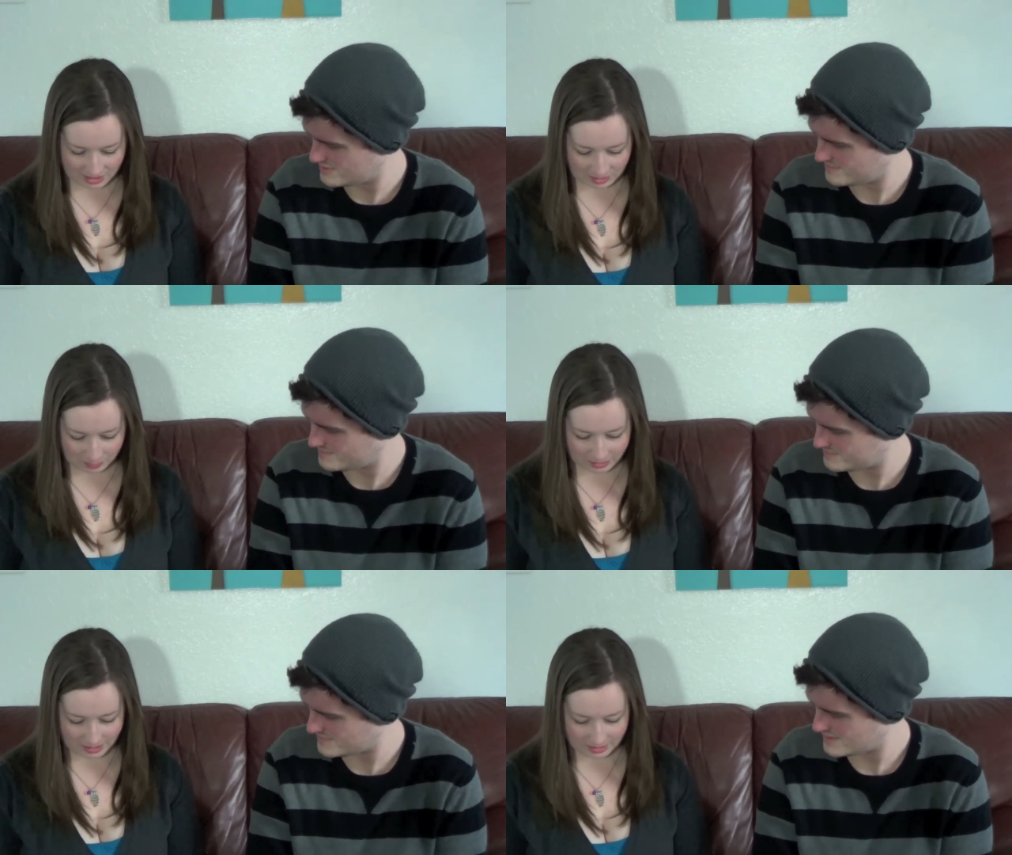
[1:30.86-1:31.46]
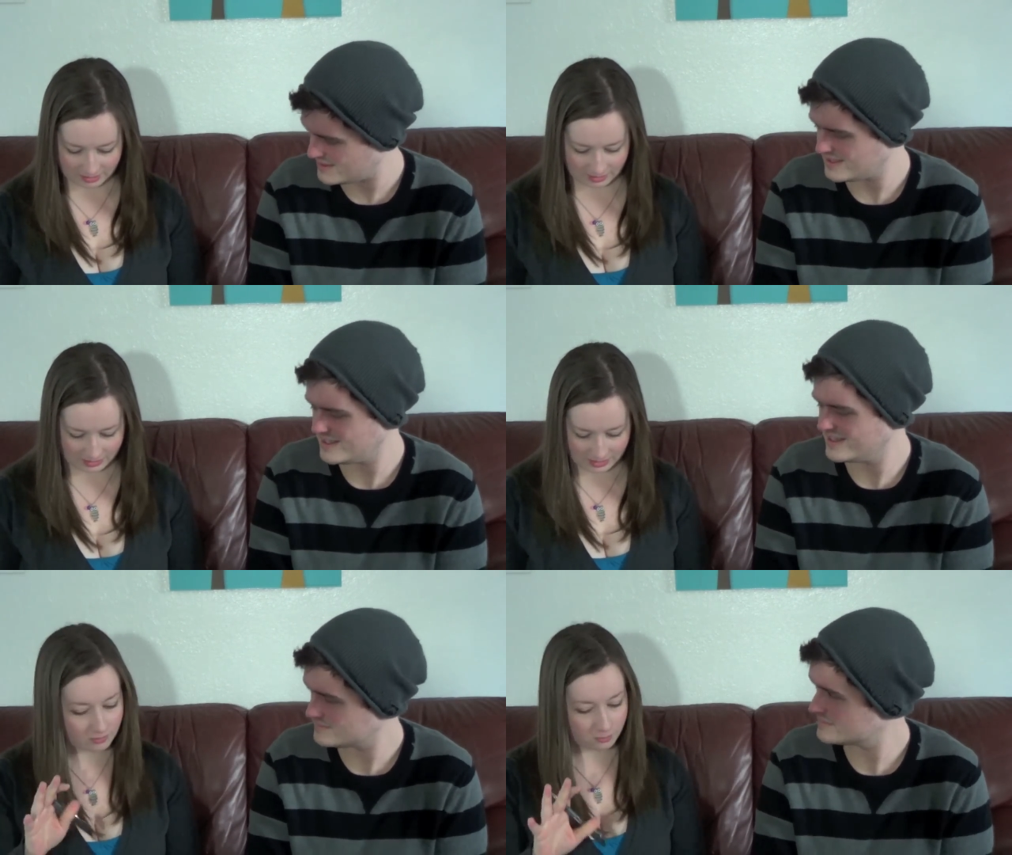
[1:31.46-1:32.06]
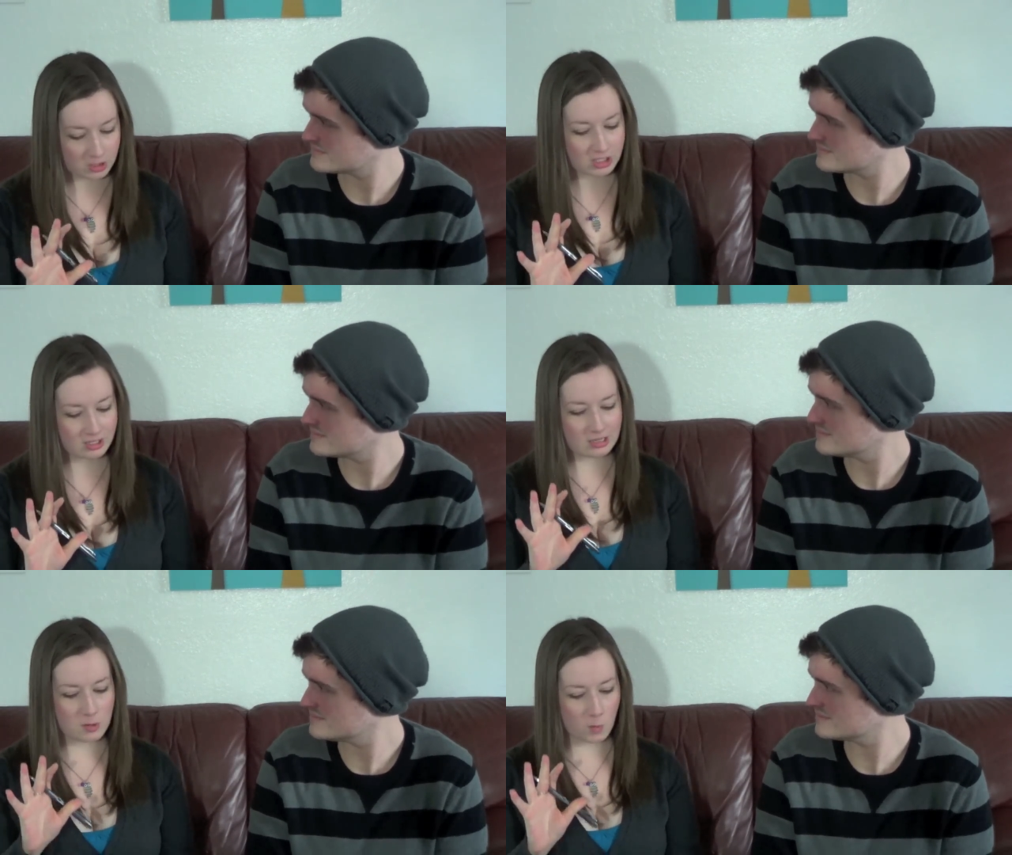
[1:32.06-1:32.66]
Speaker 1: Yes, please.
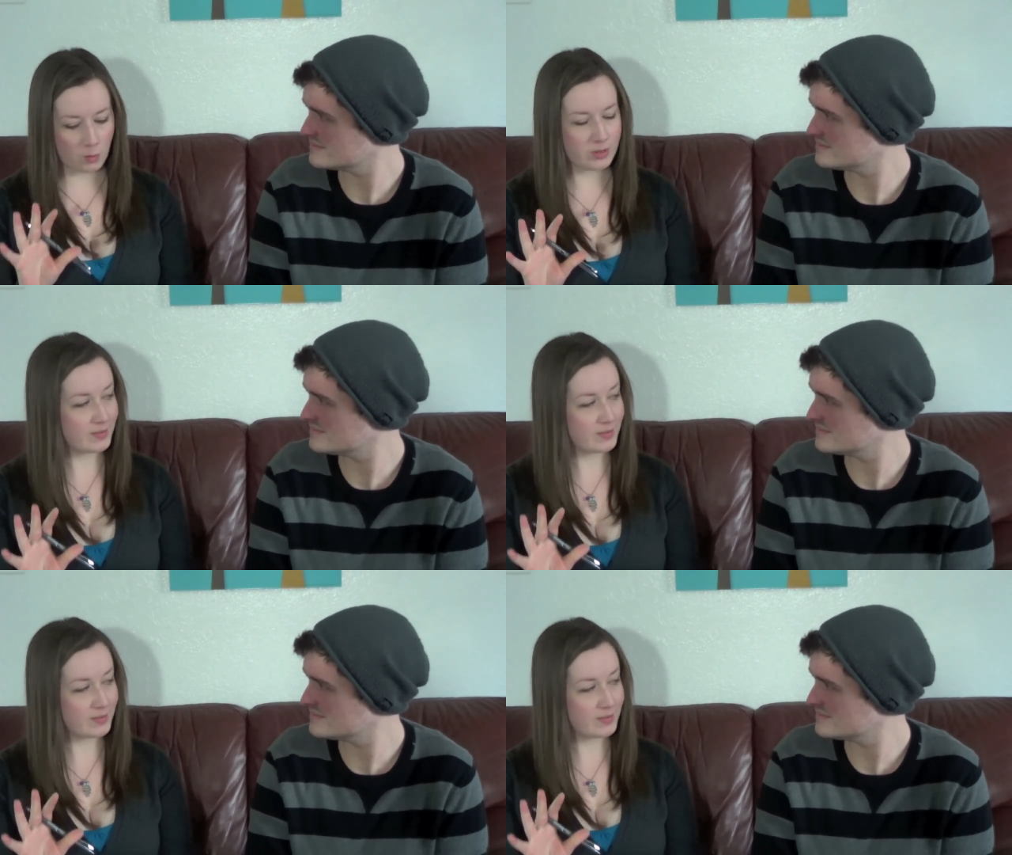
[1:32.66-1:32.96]
Fortunately, you won't